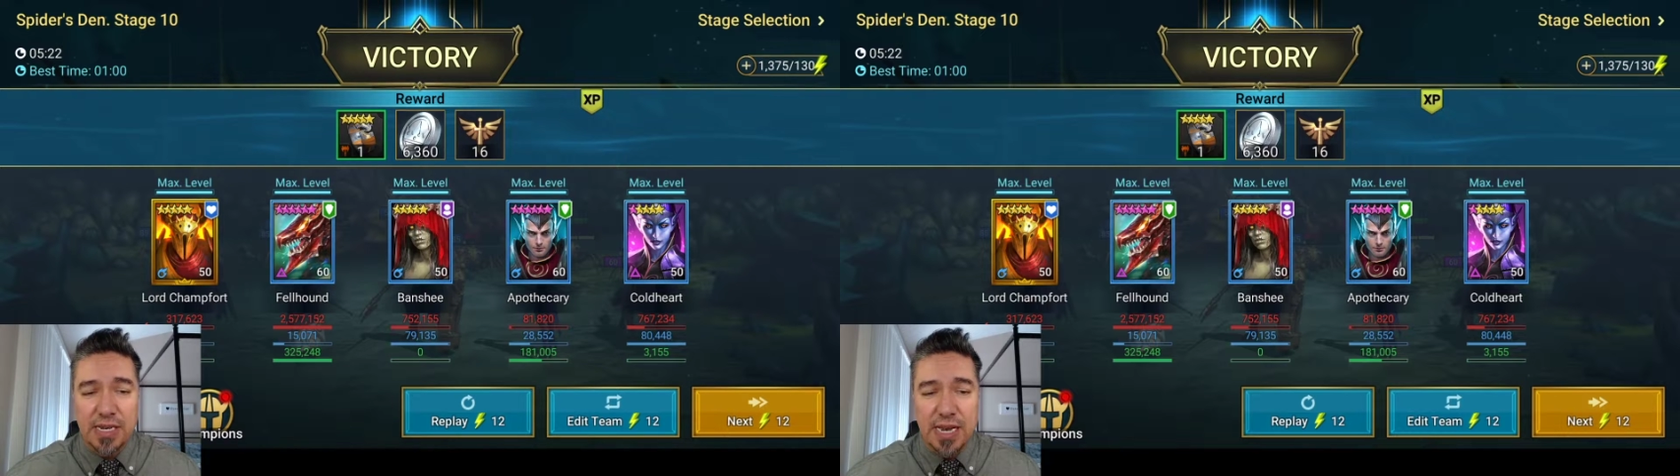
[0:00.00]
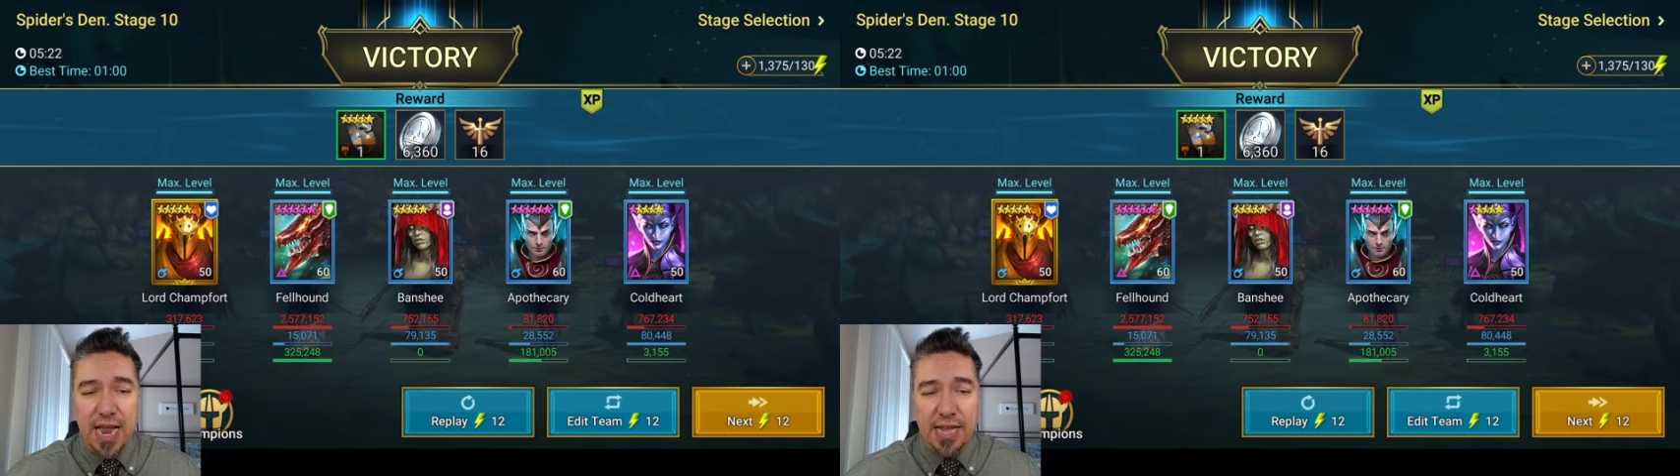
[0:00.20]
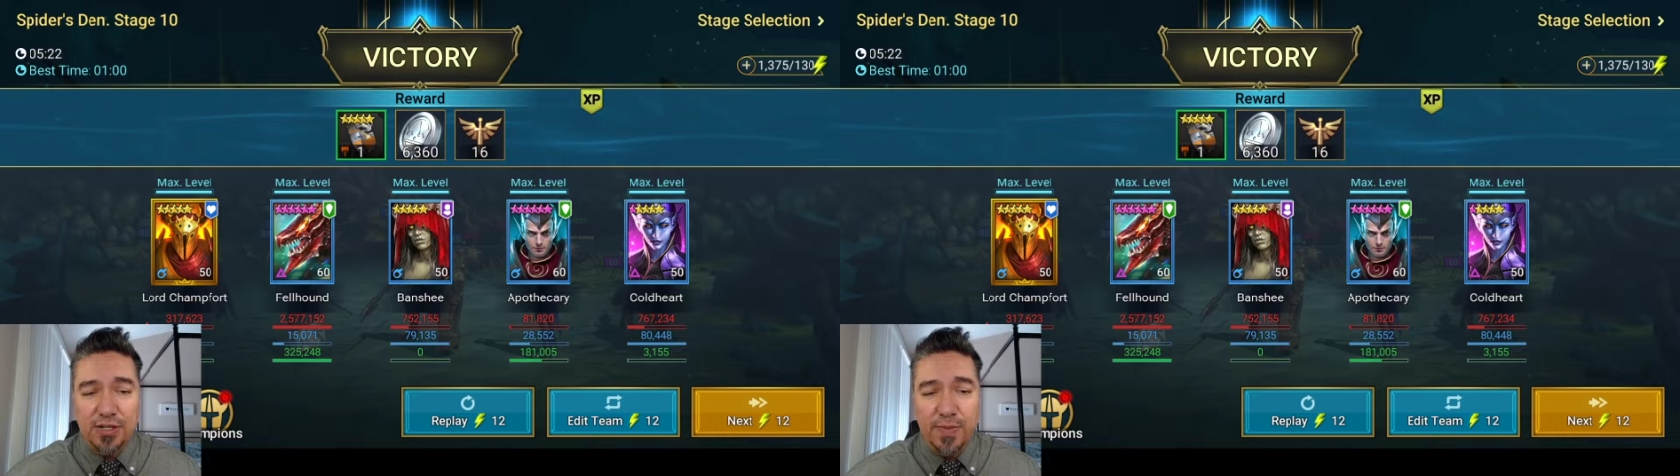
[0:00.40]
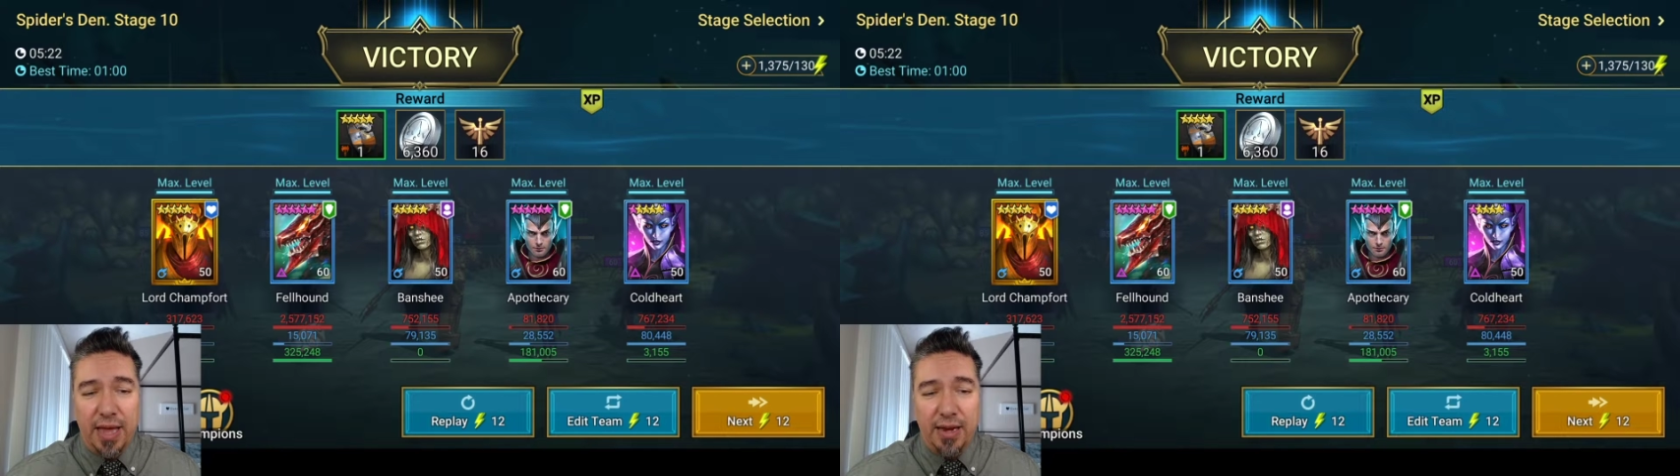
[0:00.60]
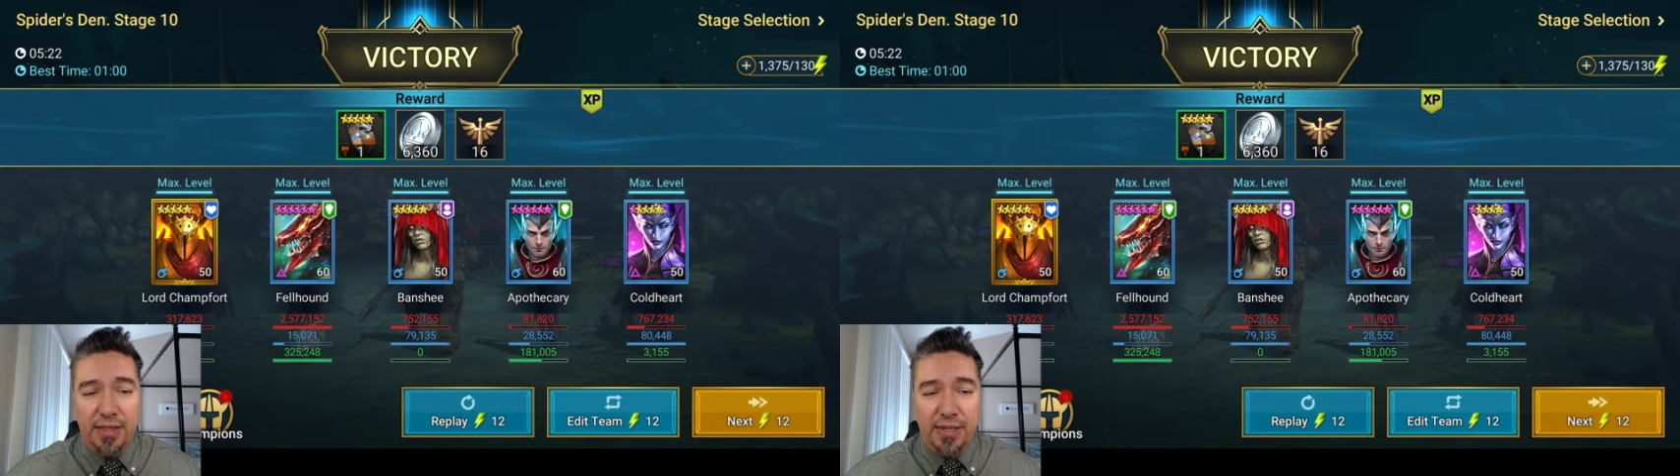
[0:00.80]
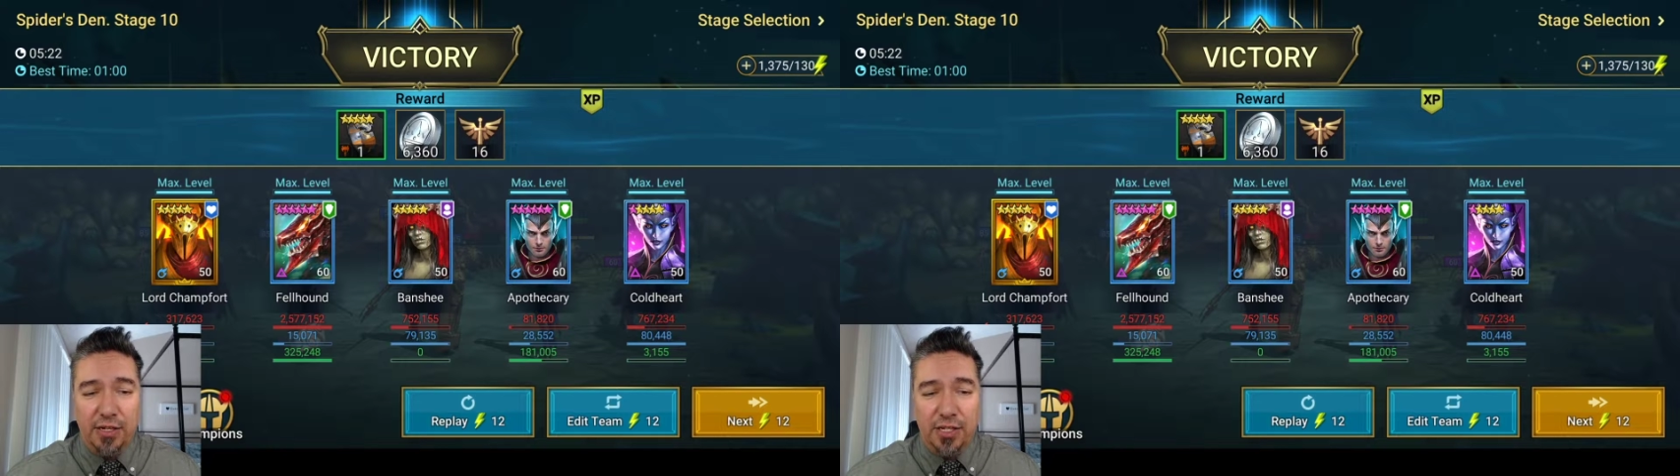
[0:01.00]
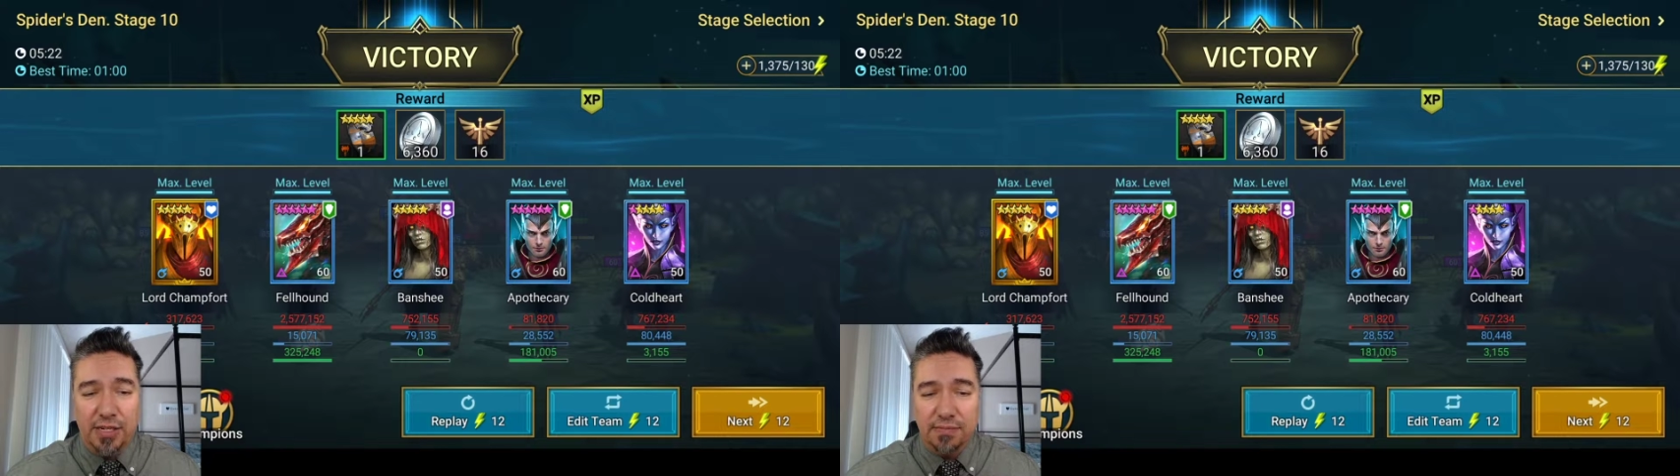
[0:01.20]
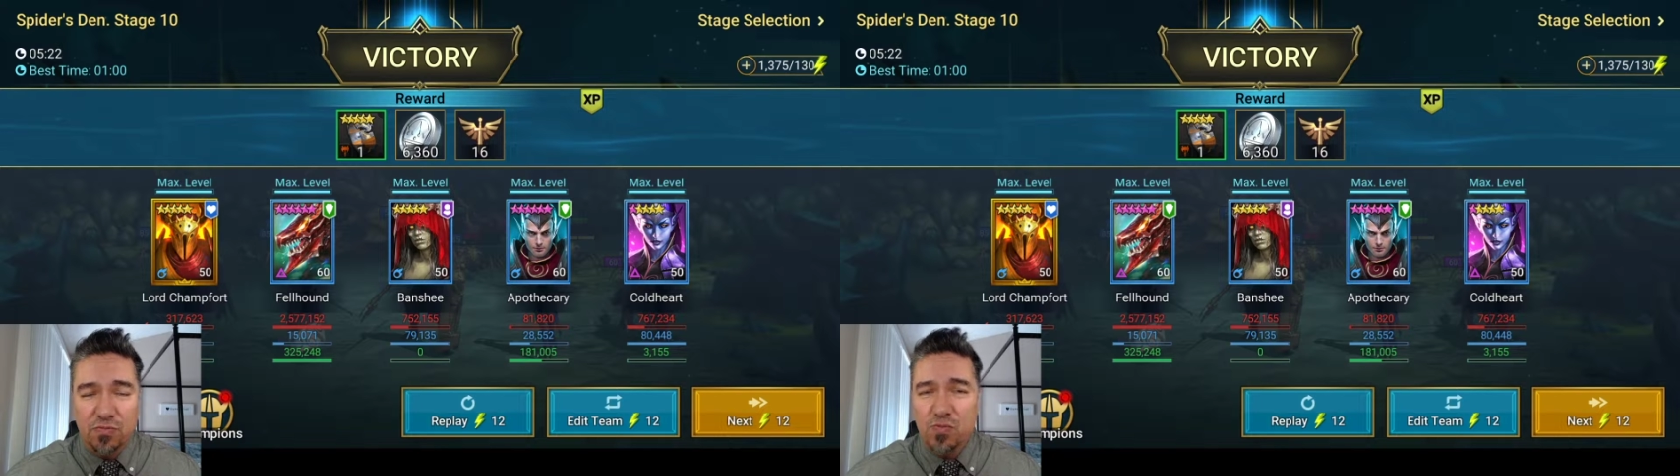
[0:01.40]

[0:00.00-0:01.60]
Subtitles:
not so bad in this dungeon